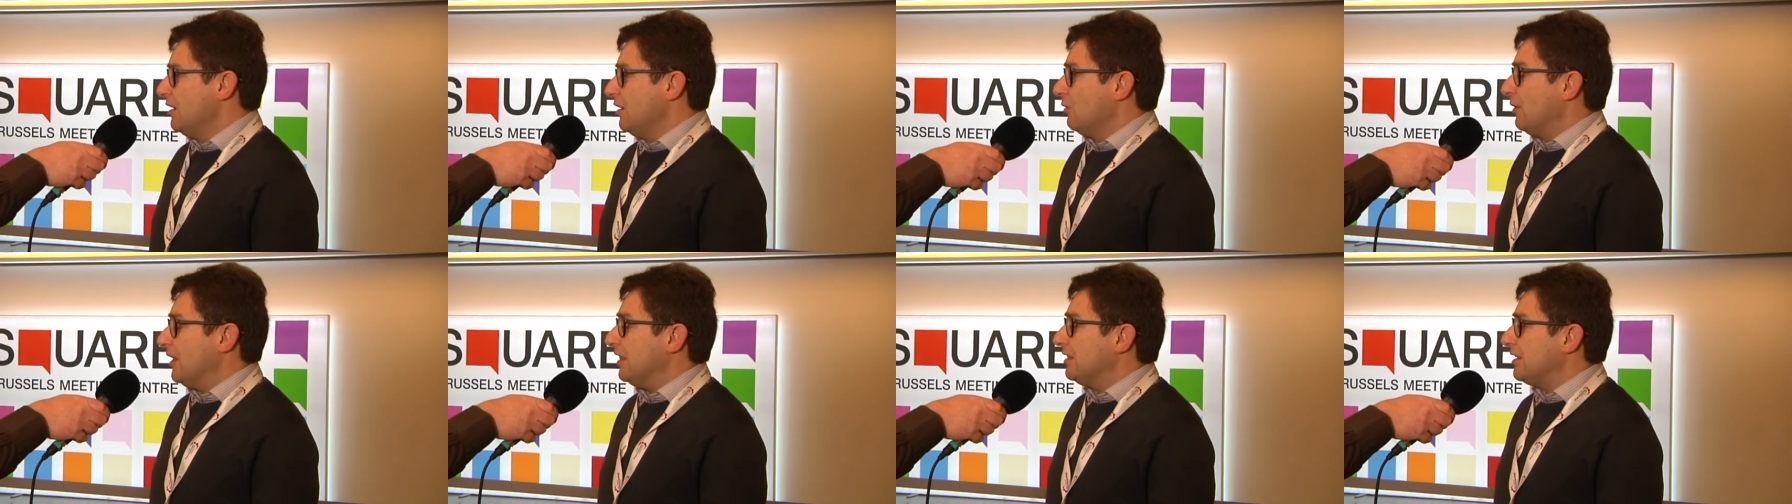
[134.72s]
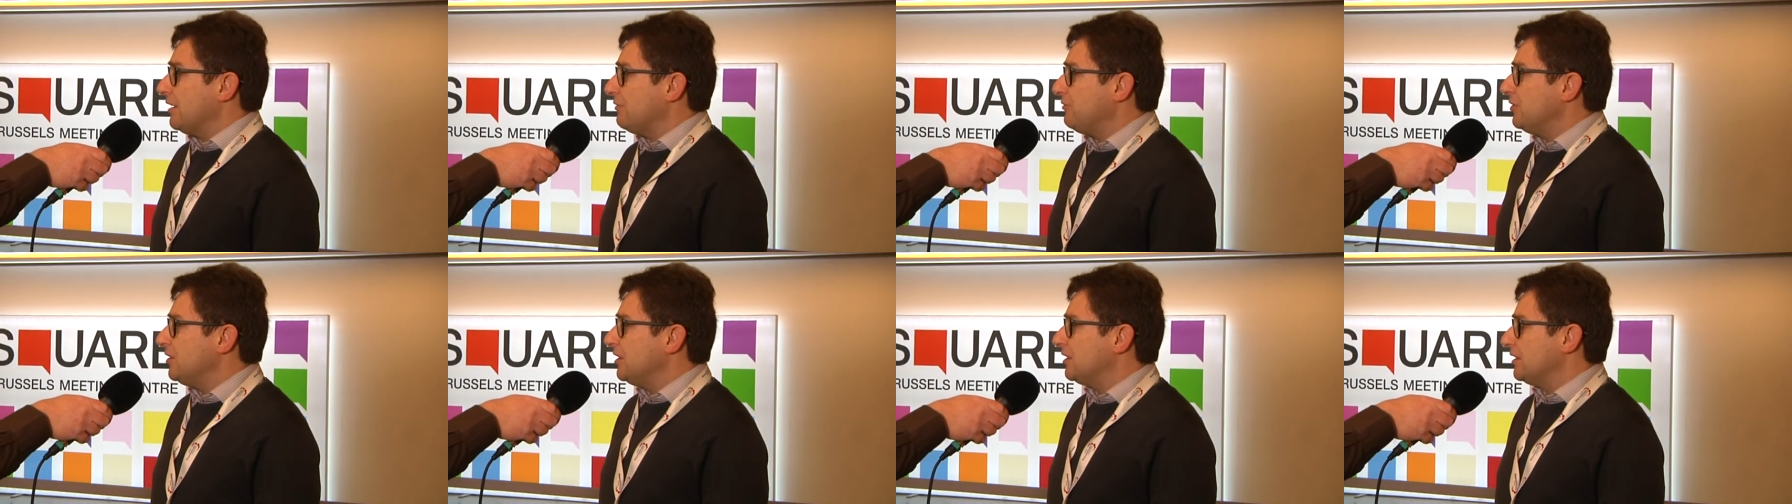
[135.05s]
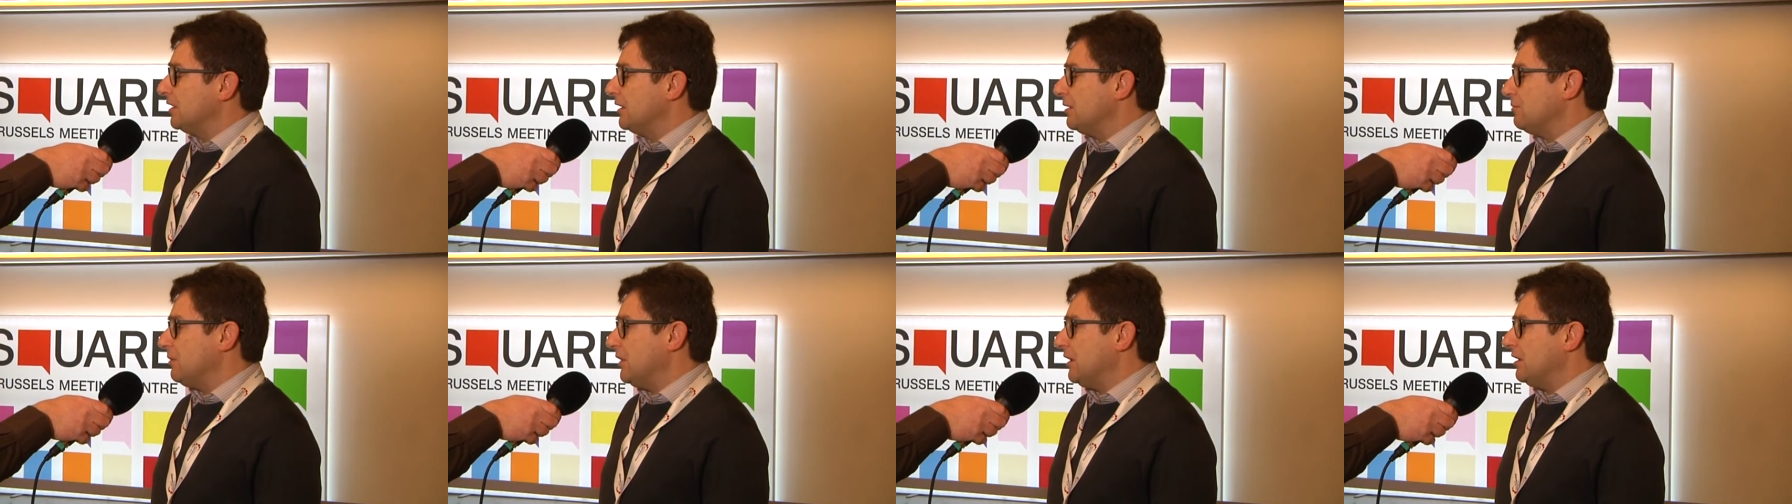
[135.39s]
Well,
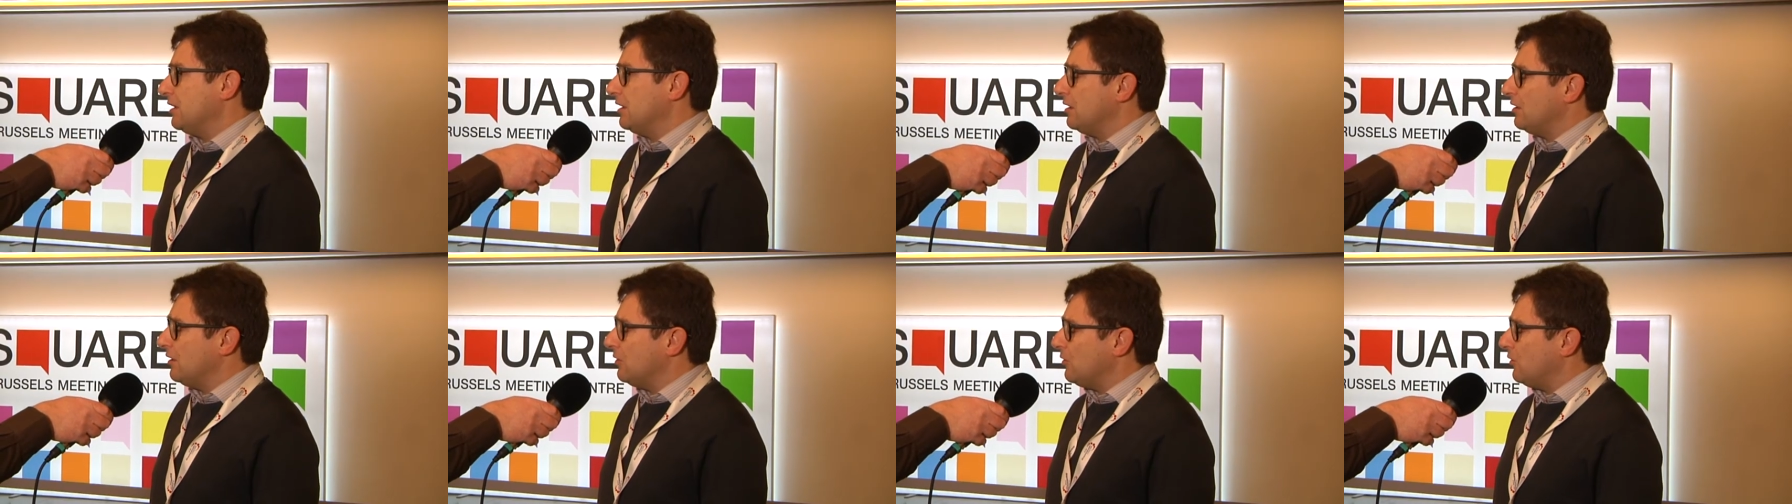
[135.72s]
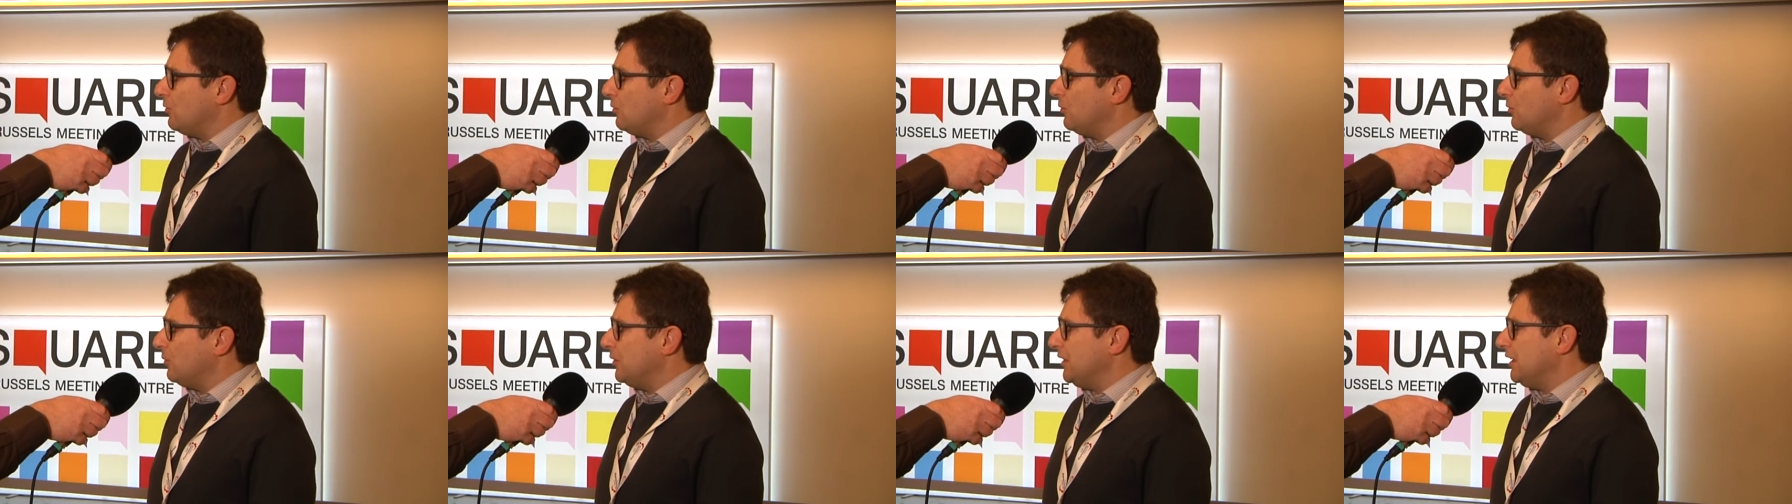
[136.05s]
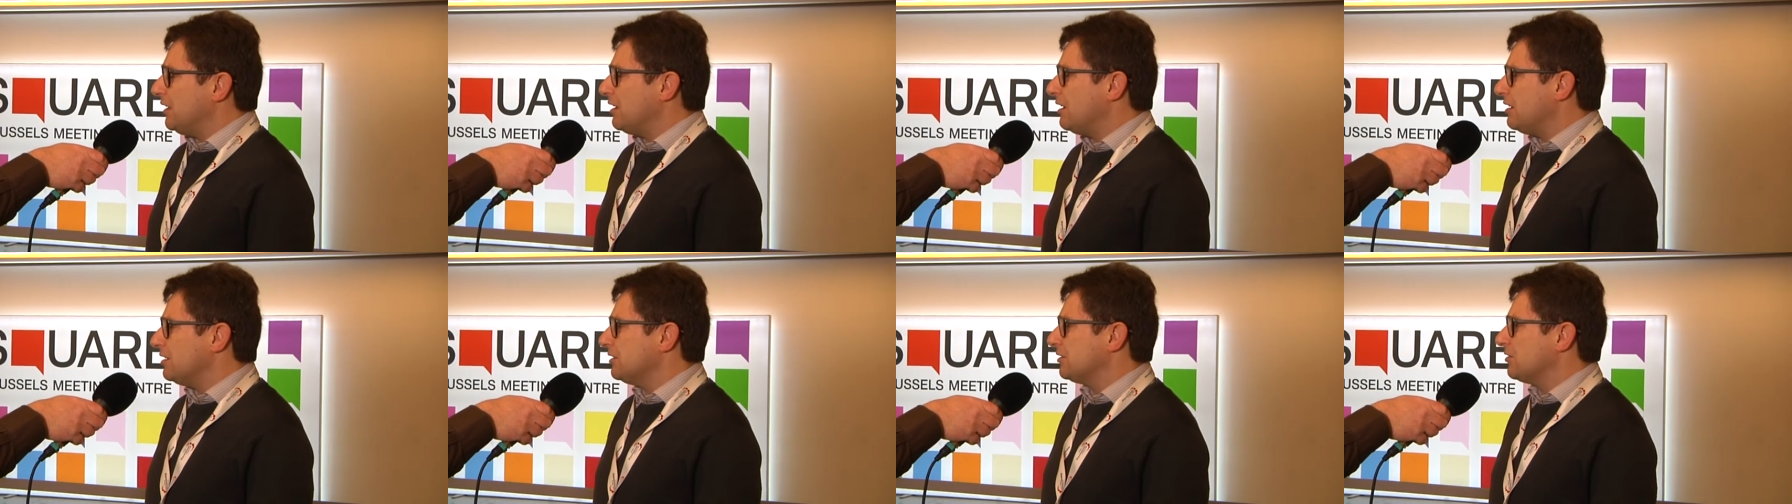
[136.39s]
definitely, but uh, we
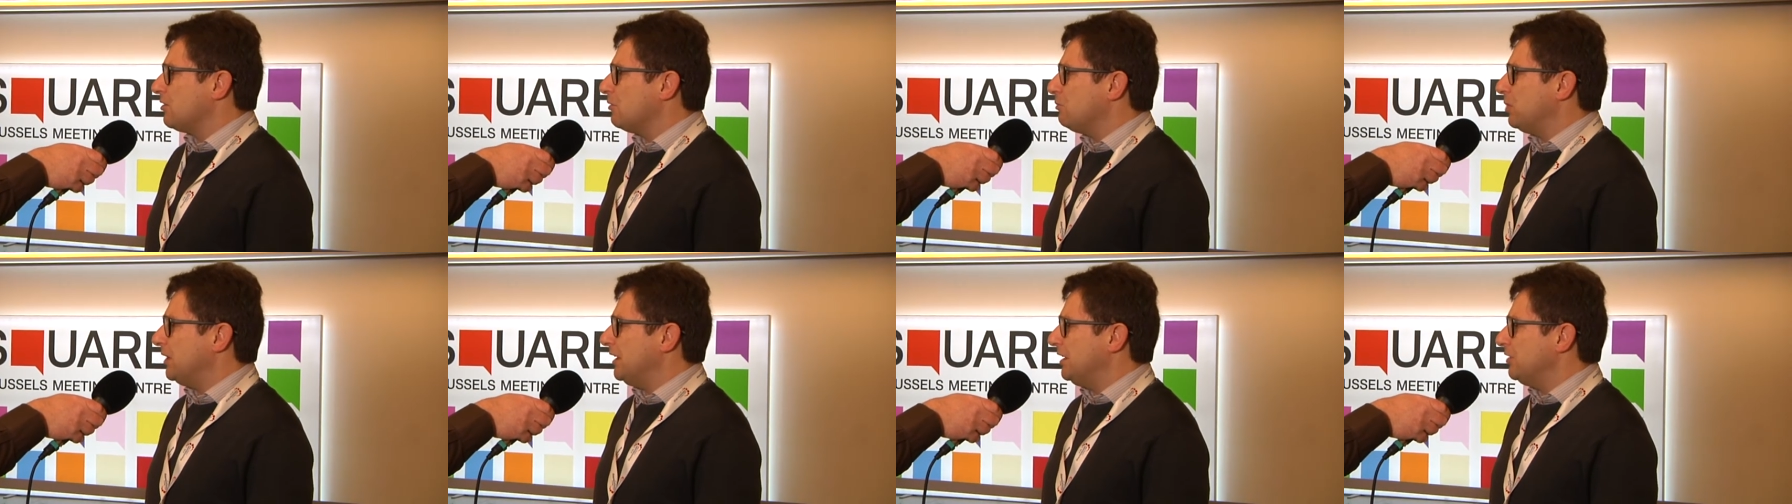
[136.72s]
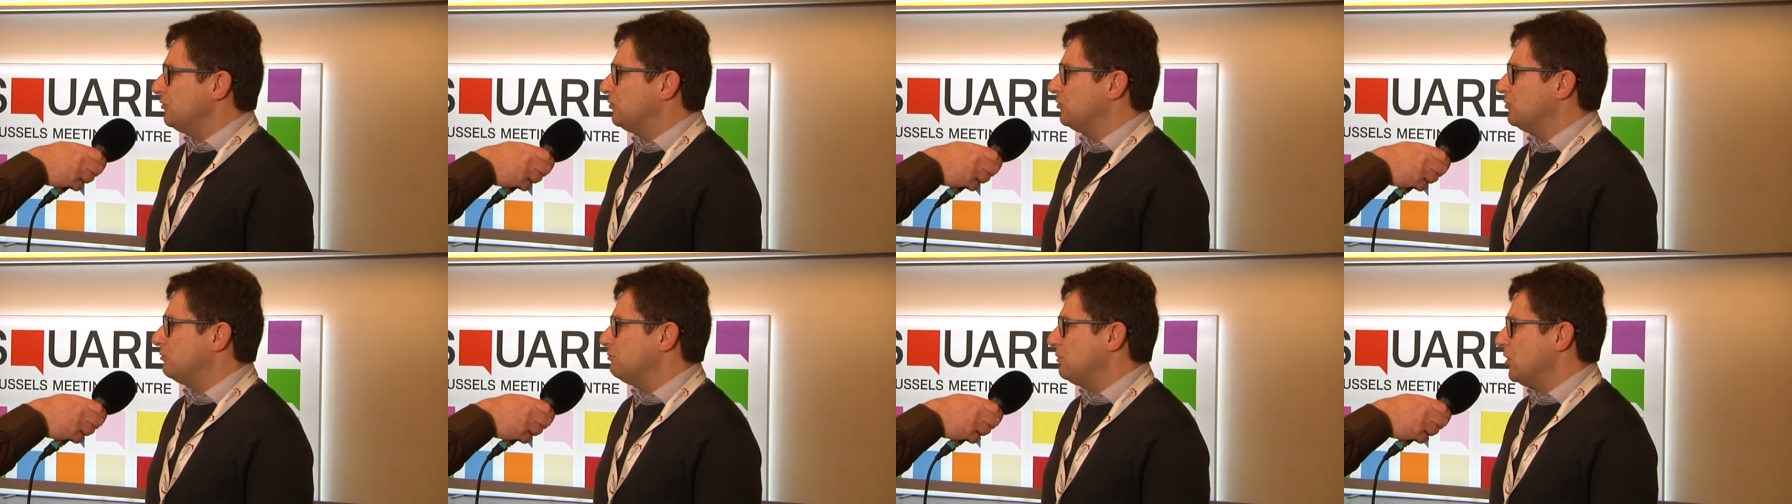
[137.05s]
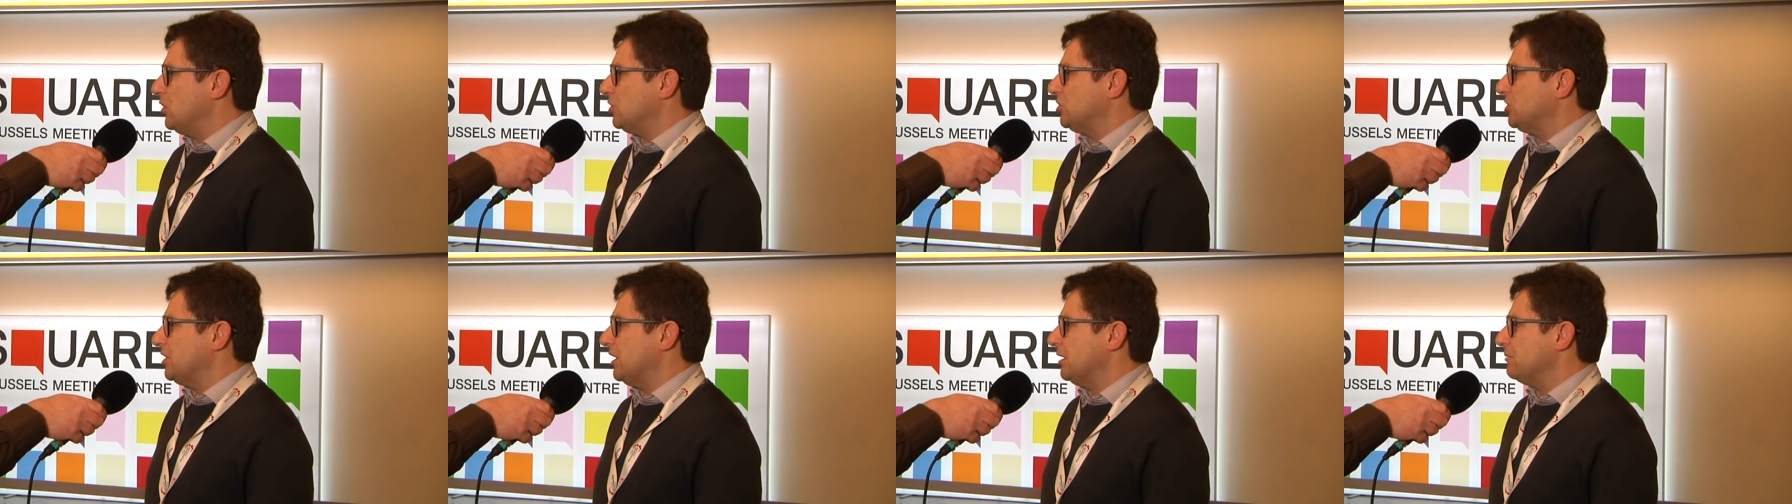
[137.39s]
can't complain too much.